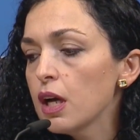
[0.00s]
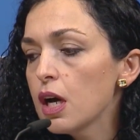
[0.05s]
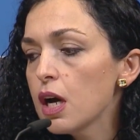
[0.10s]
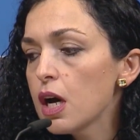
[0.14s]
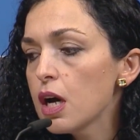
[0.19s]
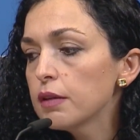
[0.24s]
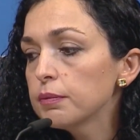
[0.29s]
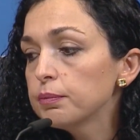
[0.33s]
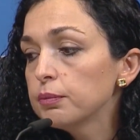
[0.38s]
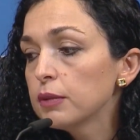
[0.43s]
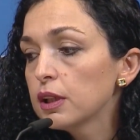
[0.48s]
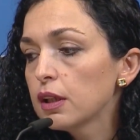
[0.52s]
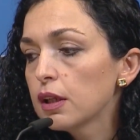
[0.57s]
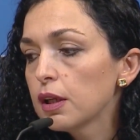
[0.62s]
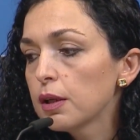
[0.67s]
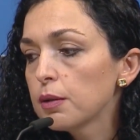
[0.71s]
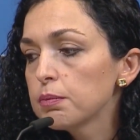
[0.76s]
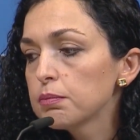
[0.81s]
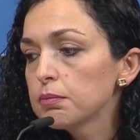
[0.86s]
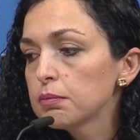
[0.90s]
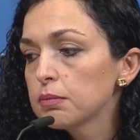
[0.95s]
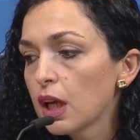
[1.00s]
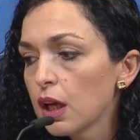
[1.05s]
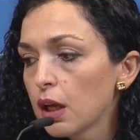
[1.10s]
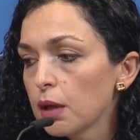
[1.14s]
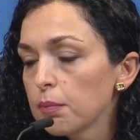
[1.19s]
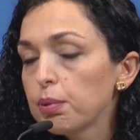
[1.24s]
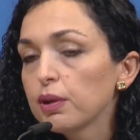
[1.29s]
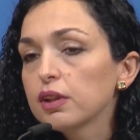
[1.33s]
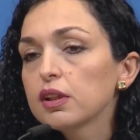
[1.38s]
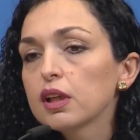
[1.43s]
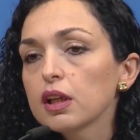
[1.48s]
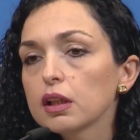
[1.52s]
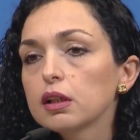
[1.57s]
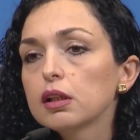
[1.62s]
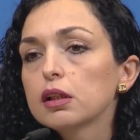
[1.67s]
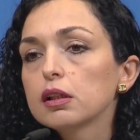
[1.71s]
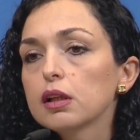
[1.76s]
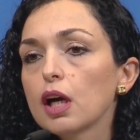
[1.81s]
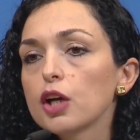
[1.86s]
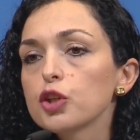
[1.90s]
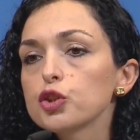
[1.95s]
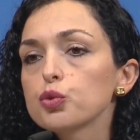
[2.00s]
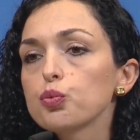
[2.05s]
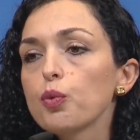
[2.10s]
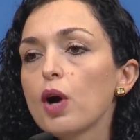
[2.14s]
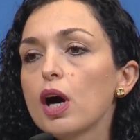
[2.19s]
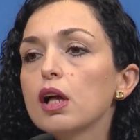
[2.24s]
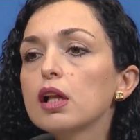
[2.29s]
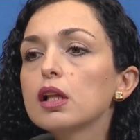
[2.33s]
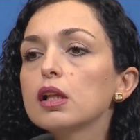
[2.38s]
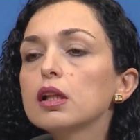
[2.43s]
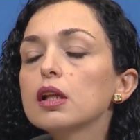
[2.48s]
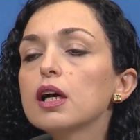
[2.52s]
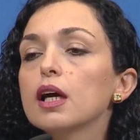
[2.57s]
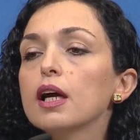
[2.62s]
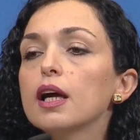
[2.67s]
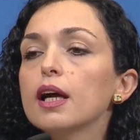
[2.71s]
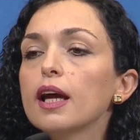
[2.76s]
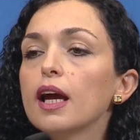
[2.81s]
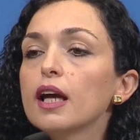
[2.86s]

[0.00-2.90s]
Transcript: political as well